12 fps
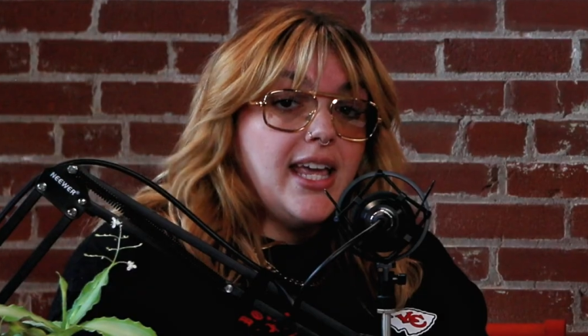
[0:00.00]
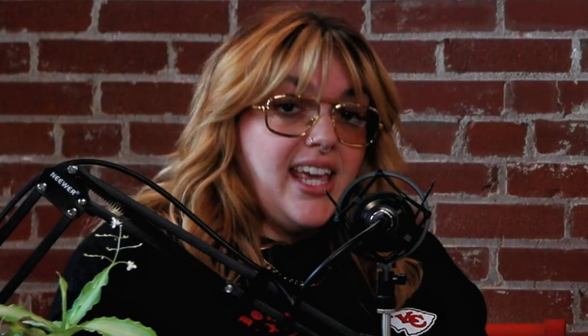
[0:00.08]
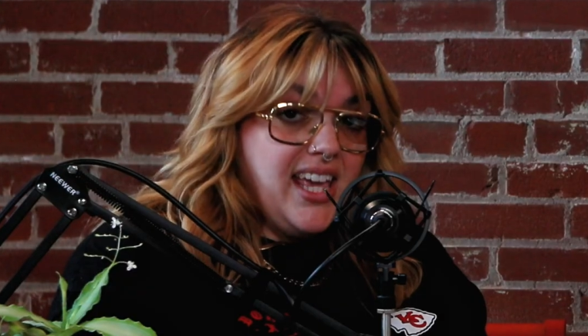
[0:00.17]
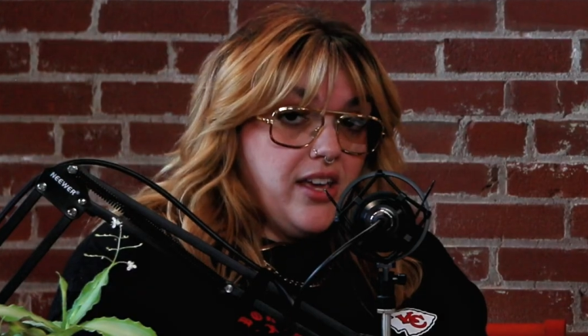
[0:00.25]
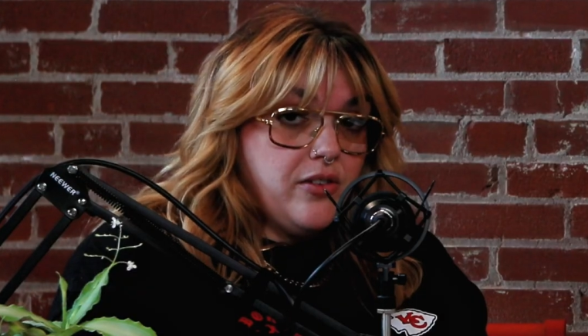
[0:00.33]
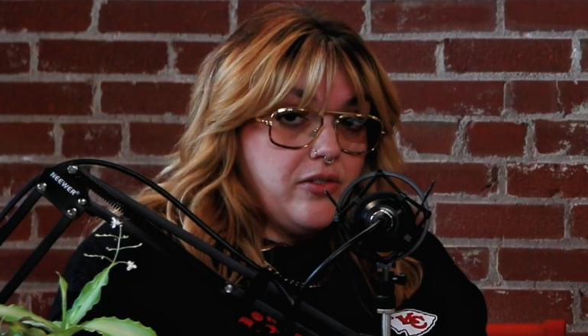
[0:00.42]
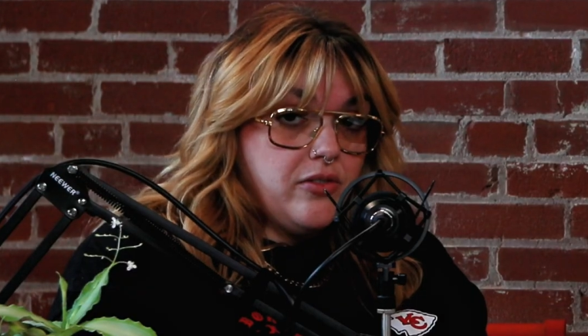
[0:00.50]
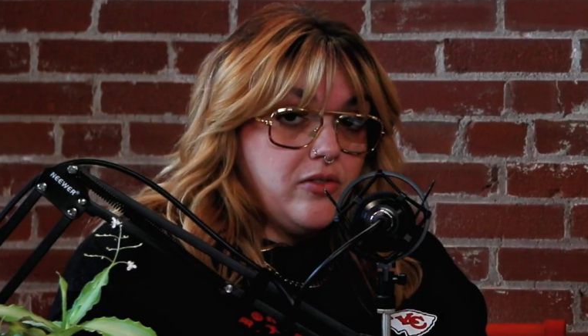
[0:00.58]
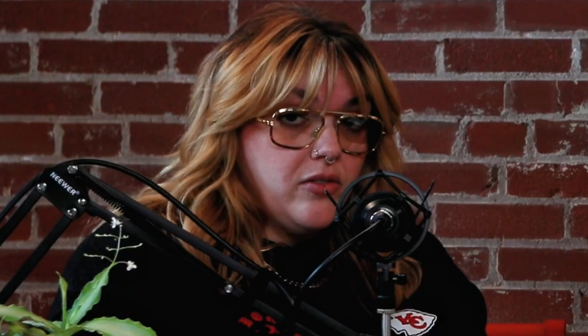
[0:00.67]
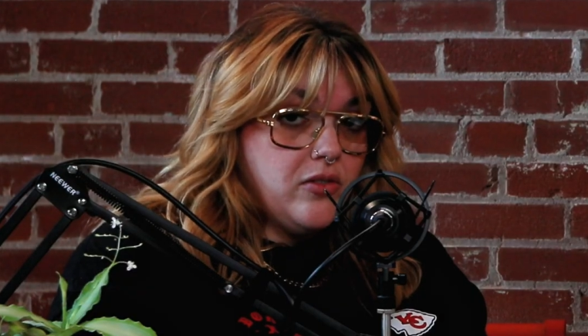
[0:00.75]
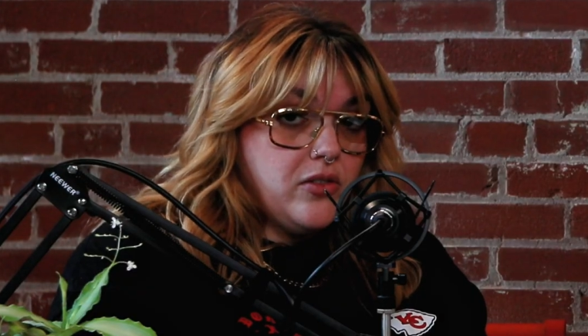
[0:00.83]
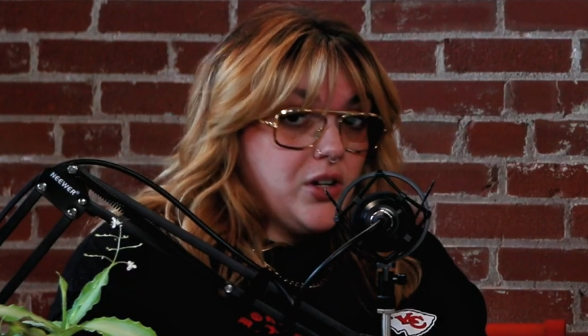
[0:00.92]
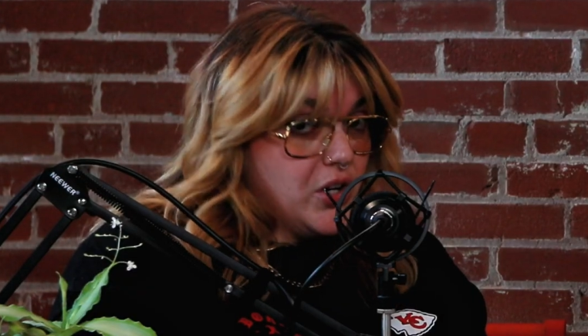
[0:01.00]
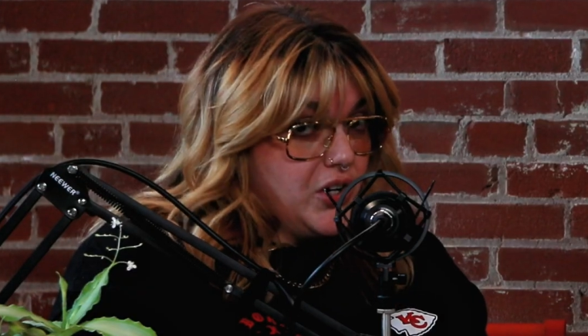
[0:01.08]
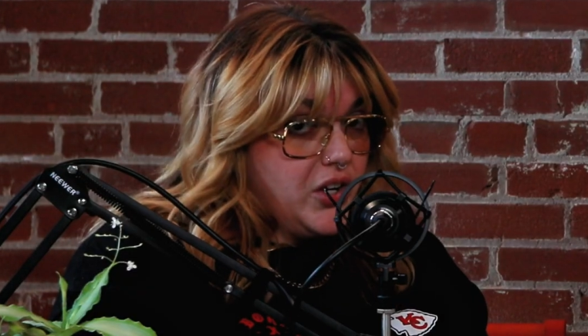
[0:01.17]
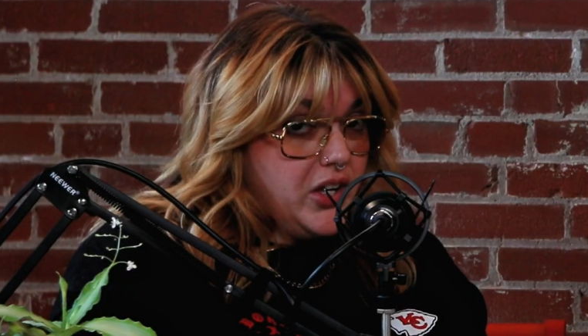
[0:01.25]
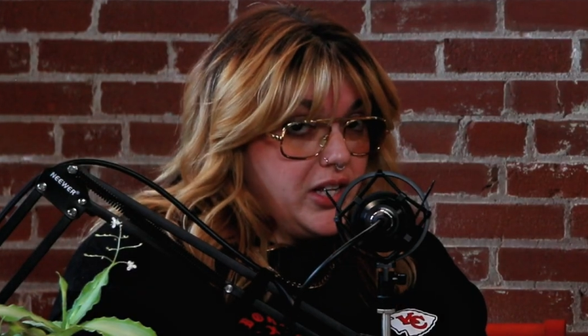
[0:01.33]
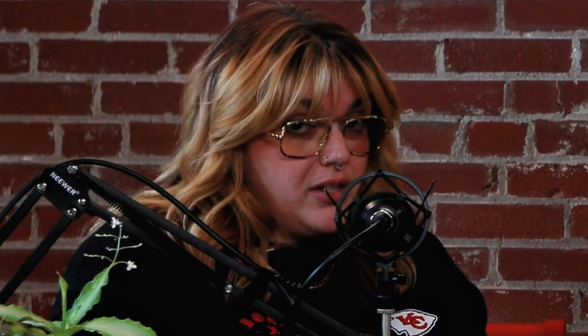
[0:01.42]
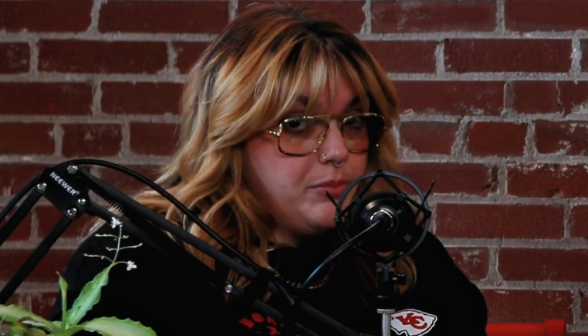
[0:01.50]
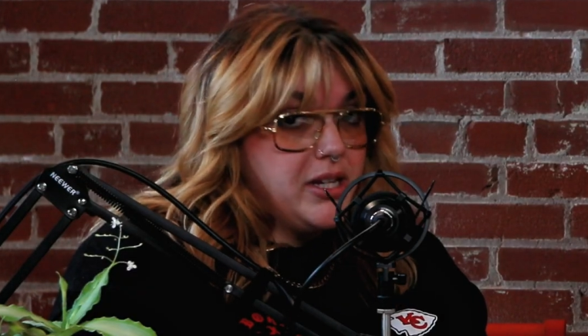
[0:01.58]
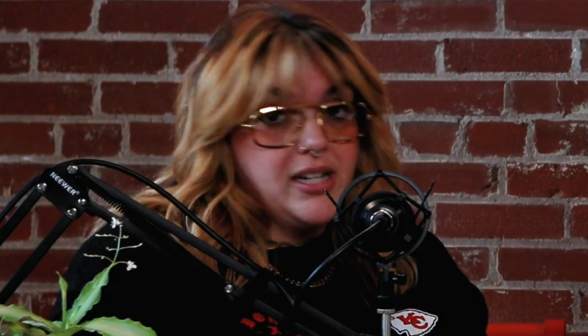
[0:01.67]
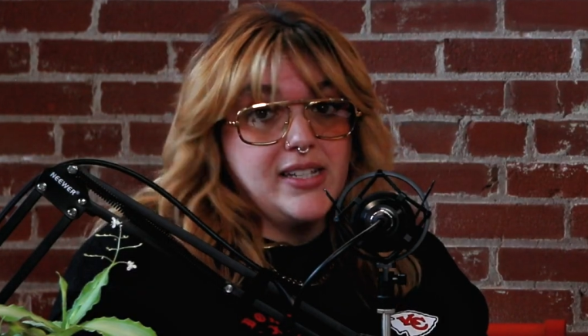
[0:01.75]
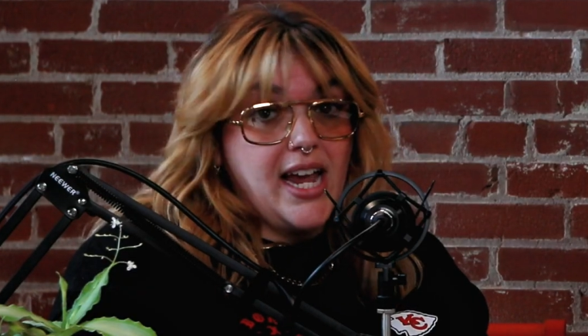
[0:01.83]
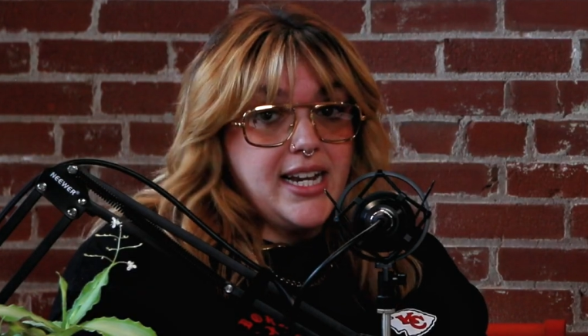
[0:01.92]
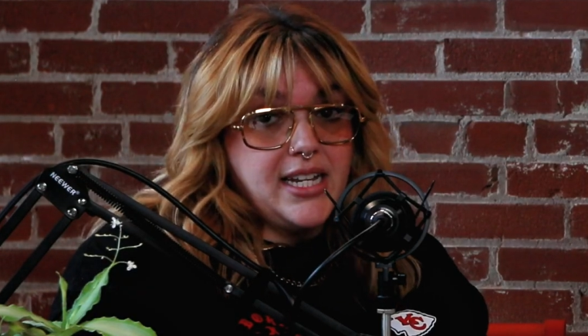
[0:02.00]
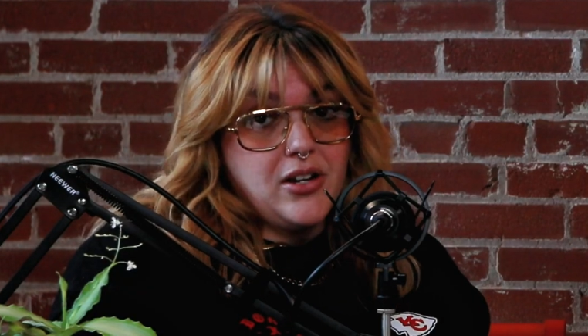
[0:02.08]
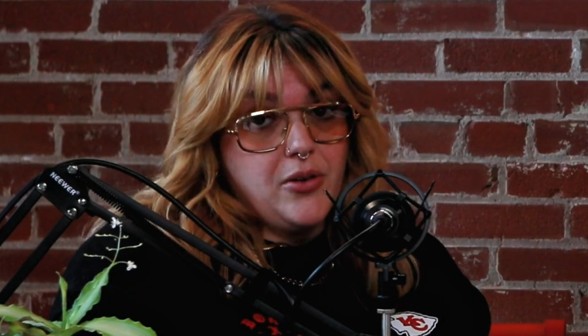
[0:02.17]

if you're good, because I didn't